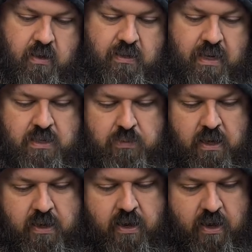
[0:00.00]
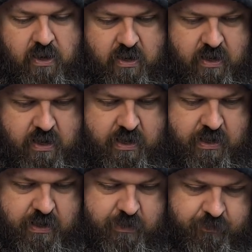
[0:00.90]
Dean's plug.
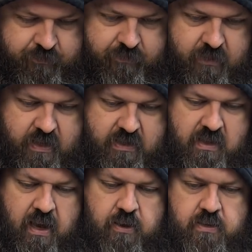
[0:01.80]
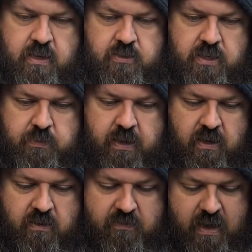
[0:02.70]
These sliders, actually, speaking
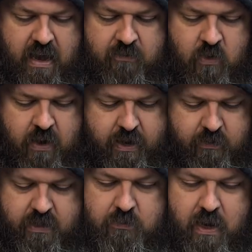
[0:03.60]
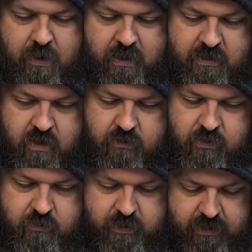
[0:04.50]
of, I have no idea what these body mounts go
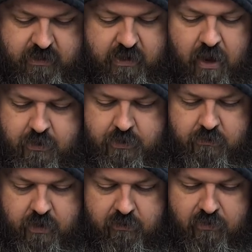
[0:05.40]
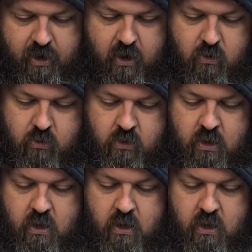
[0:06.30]
to, but these sliders are really freaking cool.